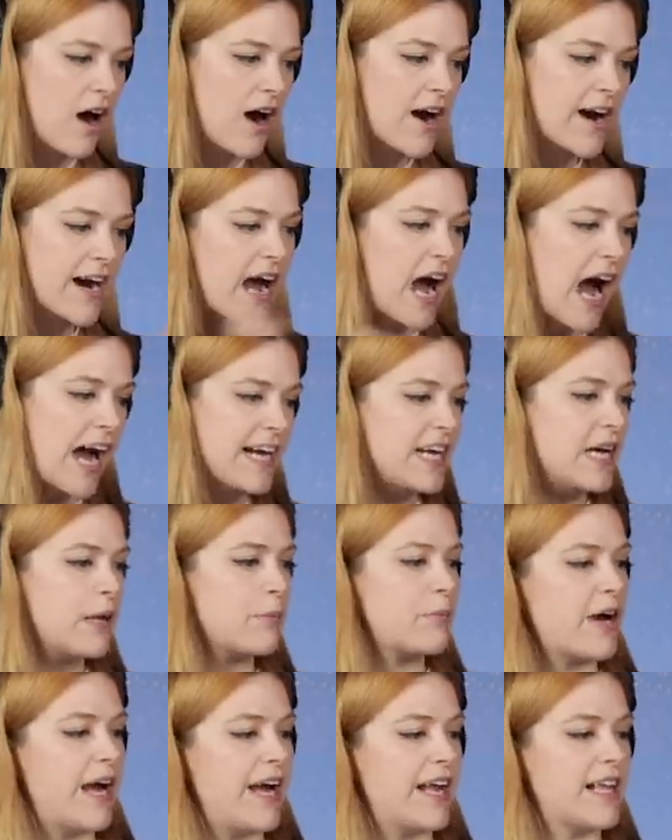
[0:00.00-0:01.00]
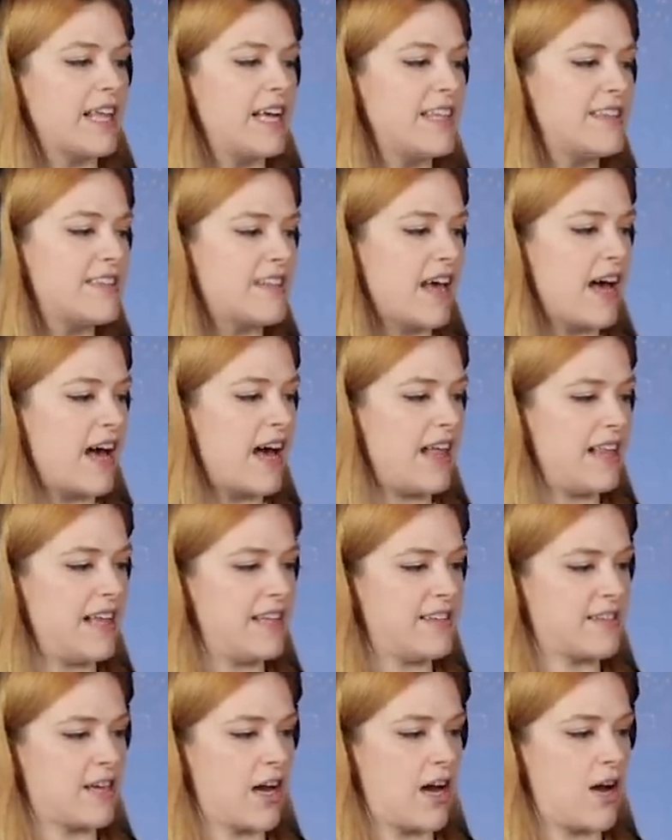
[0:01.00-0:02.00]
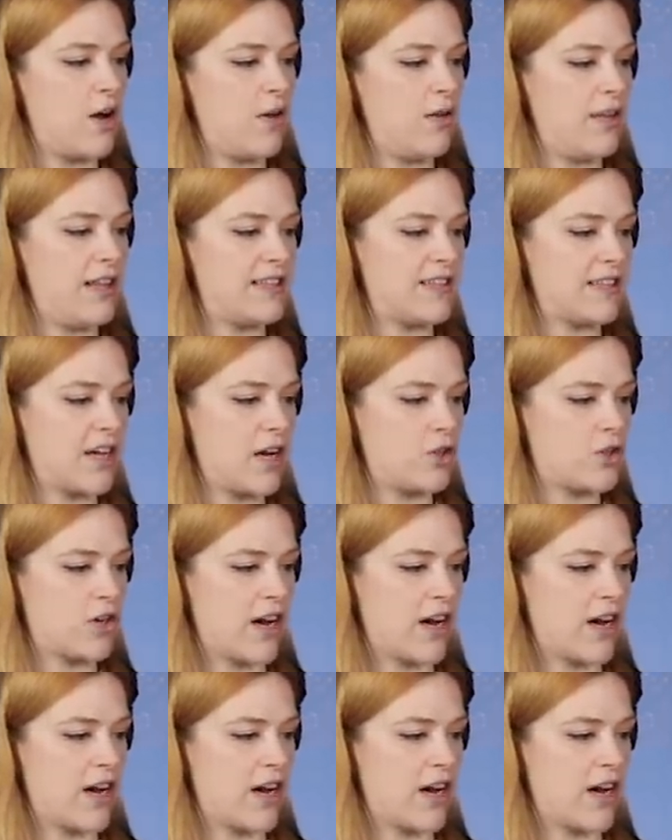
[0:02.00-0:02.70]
All right, I need a break. Let's uh, let's go, let's go